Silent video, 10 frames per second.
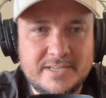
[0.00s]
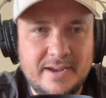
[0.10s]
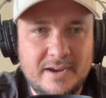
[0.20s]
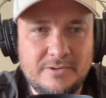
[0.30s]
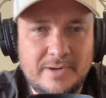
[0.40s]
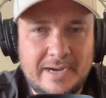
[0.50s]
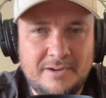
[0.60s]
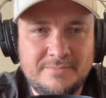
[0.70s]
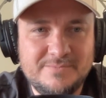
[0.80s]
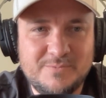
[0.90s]
now,
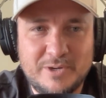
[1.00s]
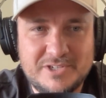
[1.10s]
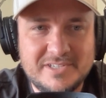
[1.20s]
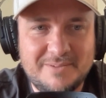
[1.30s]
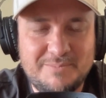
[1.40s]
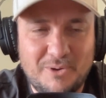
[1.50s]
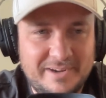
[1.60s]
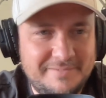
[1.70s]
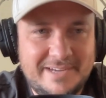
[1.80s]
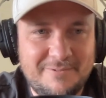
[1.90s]
which is a
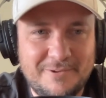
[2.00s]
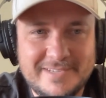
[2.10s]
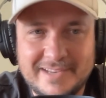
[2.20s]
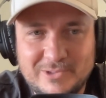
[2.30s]
point of difference.